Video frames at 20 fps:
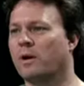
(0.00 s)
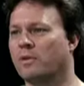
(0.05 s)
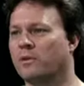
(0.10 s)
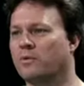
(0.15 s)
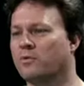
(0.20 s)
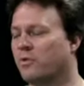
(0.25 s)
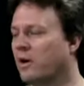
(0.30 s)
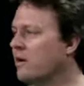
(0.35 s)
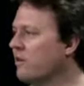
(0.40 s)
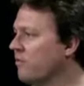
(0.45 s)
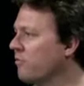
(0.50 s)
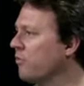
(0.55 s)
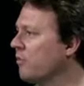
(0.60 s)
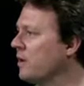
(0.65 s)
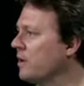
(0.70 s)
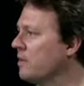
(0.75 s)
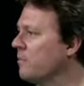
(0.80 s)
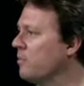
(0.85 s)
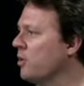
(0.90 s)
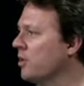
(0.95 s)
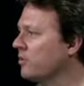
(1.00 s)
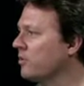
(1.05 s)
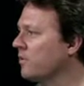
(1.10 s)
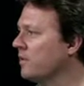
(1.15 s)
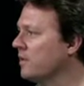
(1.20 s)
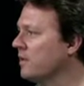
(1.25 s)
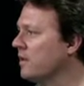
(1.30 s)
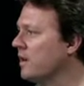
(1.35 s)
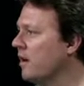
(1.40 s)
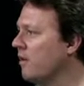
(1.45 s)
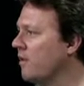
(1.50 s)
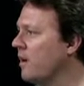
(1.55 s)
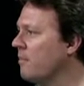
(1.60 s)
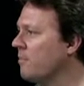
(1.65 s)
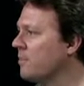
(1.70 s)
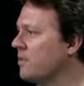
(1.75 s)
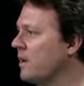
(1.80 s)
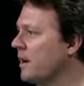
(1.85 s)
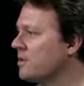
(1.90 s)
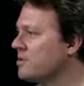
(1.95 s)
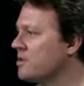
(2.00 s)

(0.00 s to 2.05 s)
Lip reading: right, they were trying to free the books of the DRM protection.